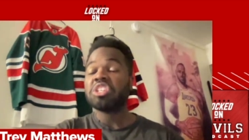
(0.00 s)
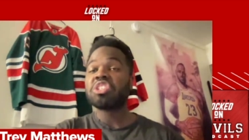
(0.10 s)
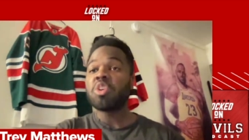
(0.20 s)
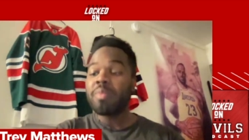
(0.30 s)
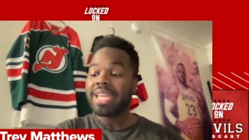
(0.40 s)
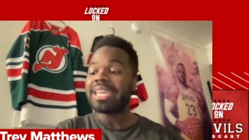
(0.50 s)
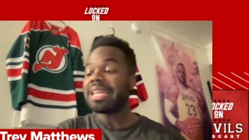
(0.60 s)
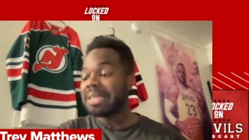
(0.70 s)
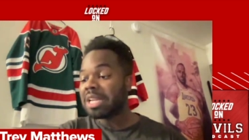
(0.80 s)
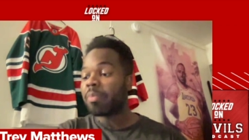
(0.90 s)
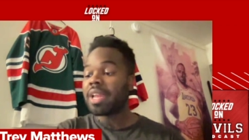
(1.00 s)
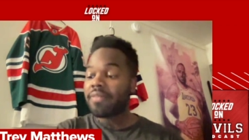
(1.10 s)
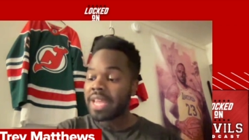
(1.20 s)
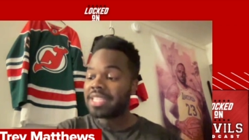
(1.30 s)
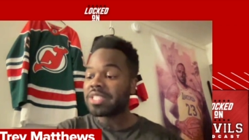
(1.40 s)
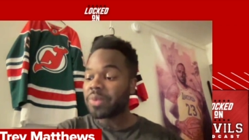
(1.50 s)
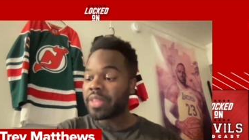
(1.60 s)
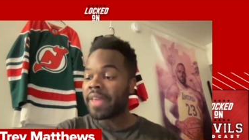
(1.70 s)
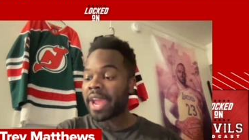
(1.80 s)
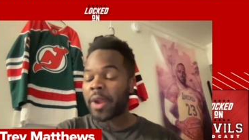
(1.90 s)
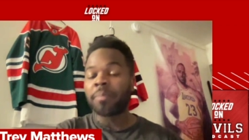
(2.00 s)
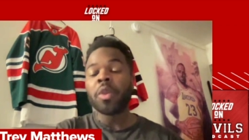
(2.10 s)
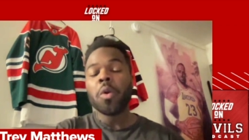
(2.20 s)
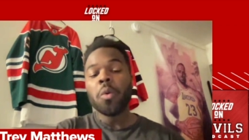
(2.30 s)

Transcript: So making a little bit of history there